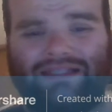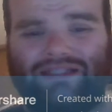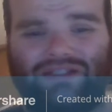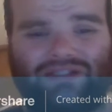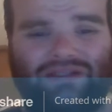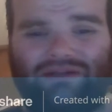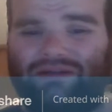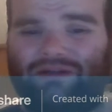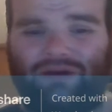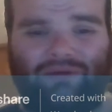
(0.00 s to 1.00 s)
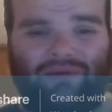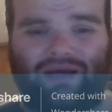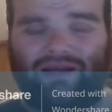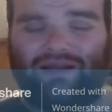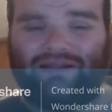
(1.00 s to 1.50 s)
it's just not
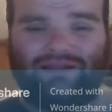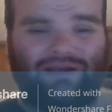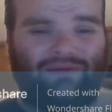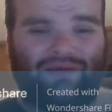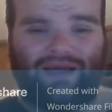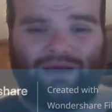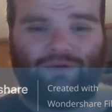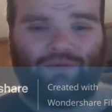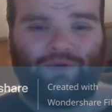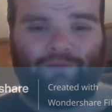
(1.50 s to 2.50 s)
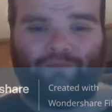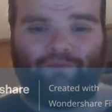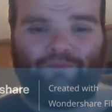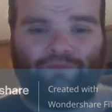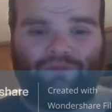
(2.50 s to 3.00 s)
my, it's not my album.
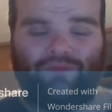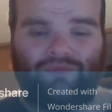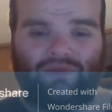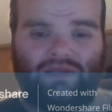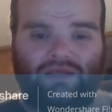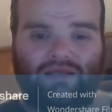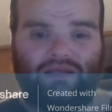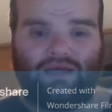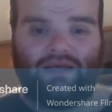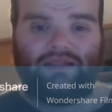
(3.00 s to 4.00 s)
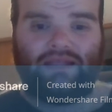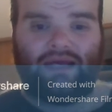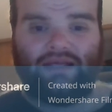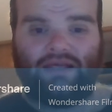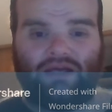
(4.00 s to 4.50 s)

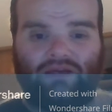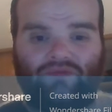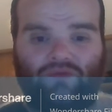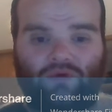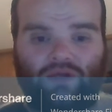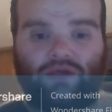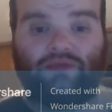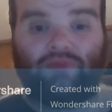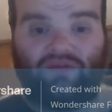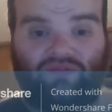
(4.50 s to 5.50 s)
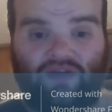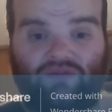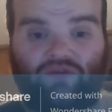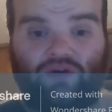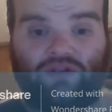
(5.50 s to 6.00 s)
Danny California is my
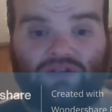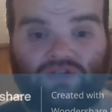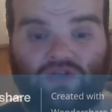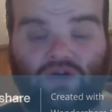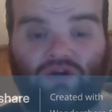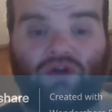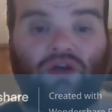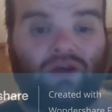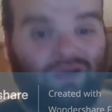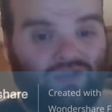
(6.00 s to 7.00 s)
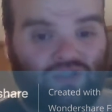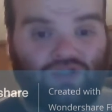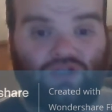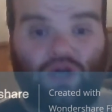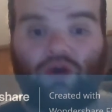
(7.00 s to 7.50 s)
favorite song.
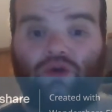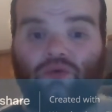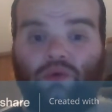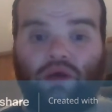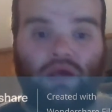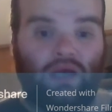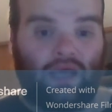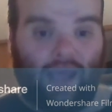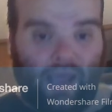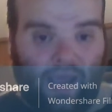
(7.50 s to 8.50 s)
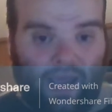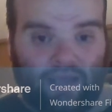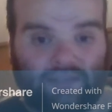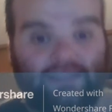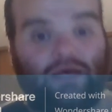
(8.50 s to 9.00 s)
Snow
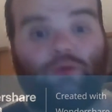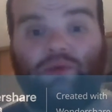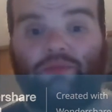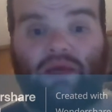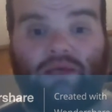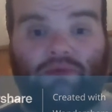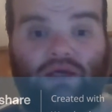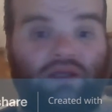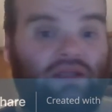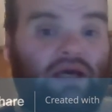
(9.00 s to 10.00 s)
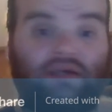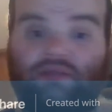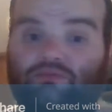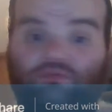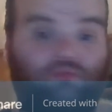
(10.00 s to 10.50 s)
and Tell Me Baby,
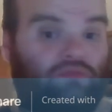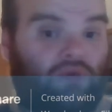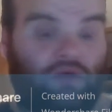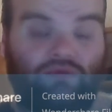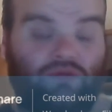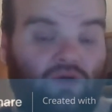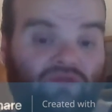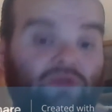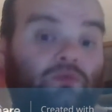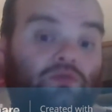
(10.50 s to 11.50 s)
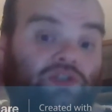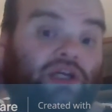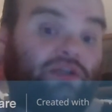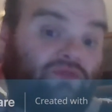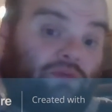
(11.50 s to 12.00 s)
that's, nothing will
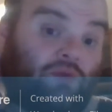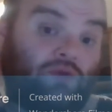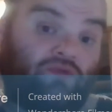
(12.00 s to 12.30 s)
change from